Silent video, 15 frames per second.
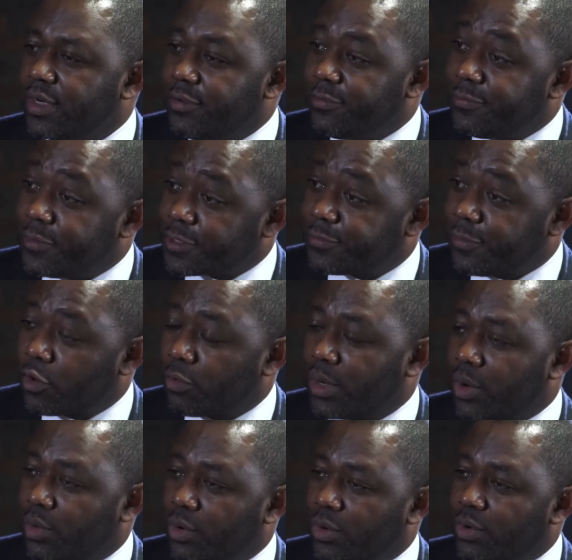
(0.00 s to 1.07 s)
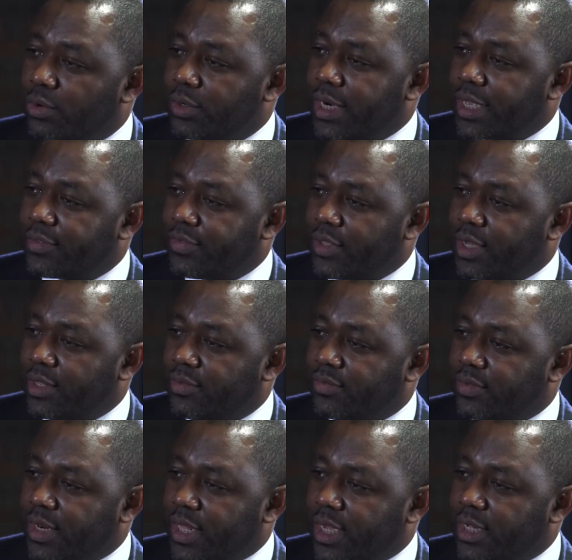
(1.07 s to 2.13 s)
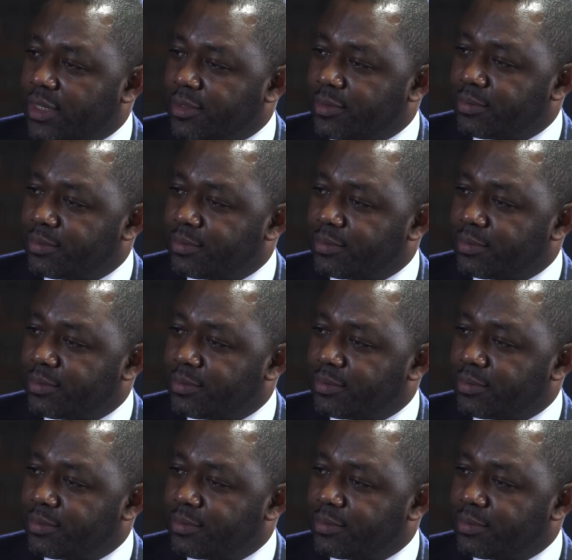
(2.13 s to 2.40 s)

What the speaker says: the first forum that we'll hold next year in Senegal?